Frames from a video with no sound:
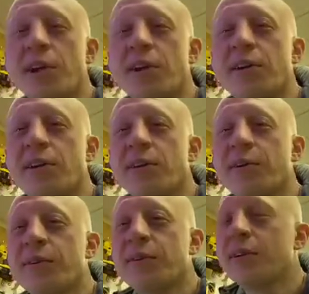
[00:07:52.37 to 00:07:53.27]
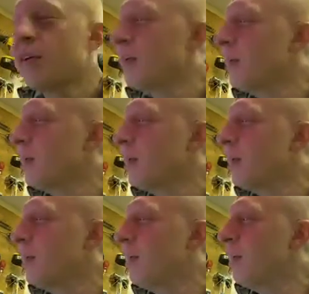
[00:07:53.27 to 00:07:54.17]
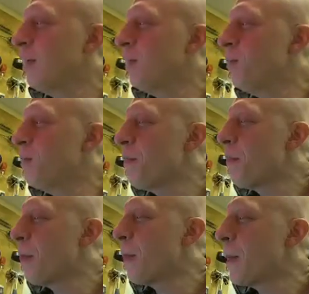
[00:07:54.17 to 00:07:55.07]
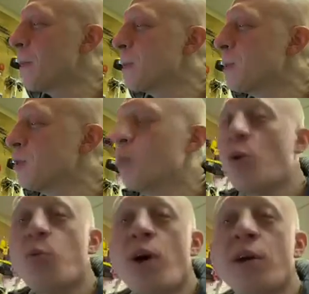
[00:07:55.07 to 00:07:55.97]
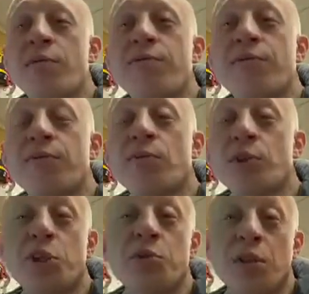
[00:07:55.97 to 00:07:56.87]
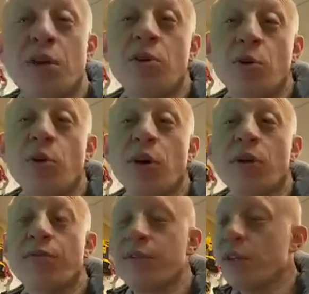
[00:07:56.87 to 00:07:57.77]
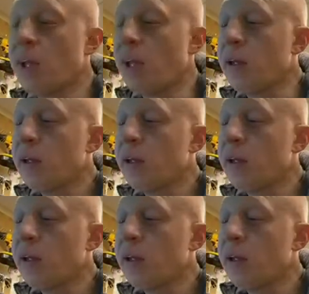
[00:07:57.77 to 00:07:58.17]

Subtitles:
end here. So my wife, when she was done her work for the day,